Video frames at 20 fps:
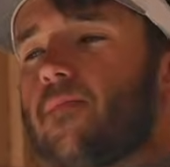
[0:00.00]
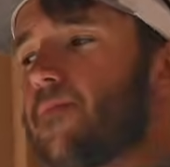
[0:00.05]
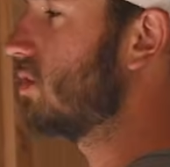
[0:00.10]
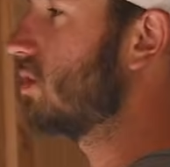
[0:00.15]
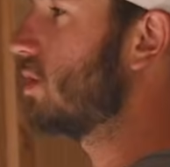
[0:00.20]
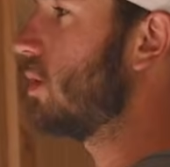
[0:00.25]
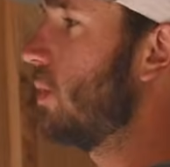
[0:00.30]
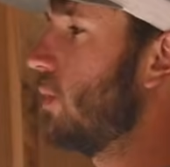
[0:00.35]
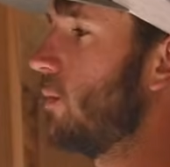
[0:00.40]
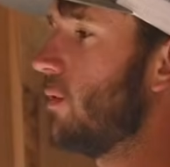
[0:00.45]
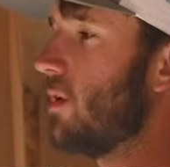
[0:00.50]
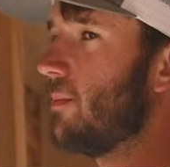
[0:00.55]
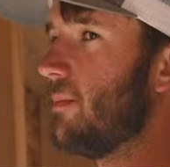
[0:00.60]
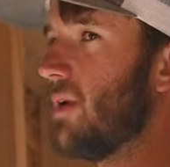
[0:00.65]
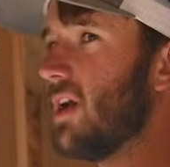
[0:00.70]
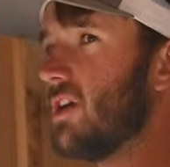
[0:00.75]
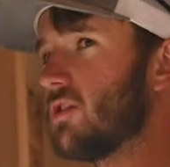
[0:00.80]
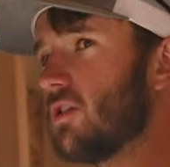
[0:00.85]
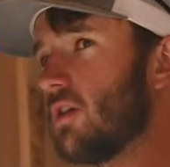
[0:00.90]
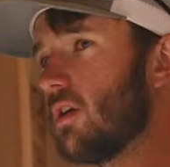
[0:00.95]
So we want to
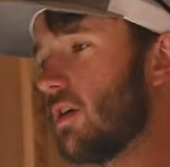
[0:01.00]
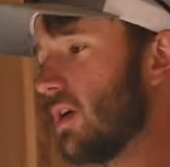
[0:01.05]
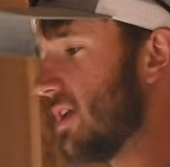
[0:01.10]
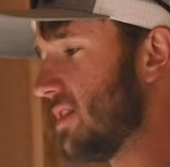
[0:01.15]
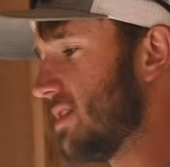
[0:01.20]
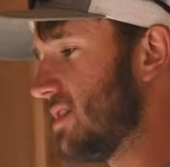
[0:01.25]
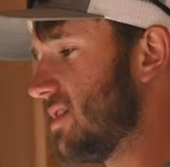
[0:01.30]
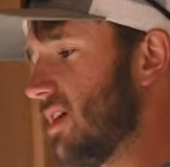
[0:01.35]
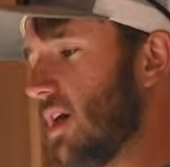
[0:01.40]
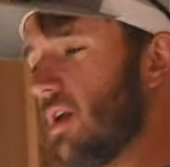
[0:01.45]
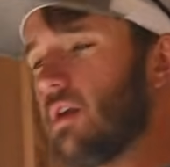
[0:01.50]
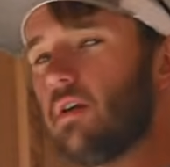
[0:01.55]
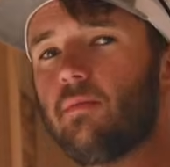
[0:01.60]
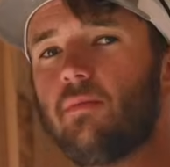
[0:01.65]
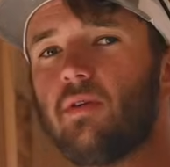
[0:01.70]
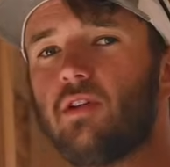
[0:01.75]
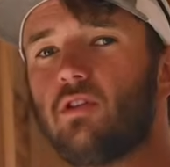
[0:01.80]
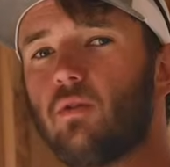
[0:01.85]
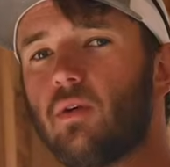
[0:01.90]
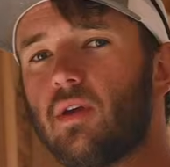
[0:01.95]
make sure it's centered
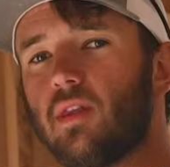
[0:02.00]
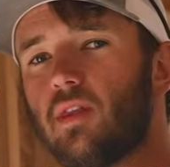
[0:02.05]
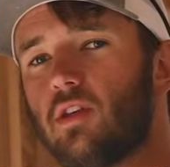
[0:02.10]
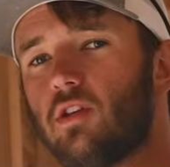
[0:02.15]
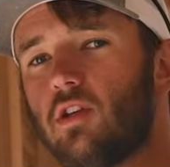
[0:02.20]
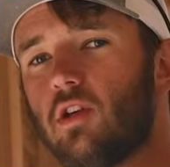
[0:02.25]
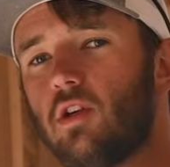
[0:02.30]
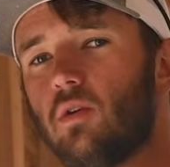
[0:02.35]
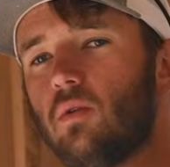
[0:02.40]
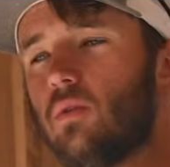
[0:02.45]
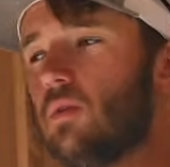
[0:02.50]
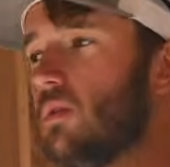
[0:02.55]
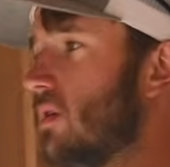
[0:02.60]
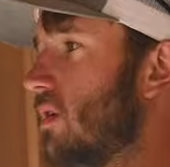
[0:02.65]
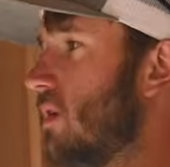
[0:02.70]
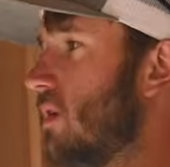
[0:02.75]
between the two,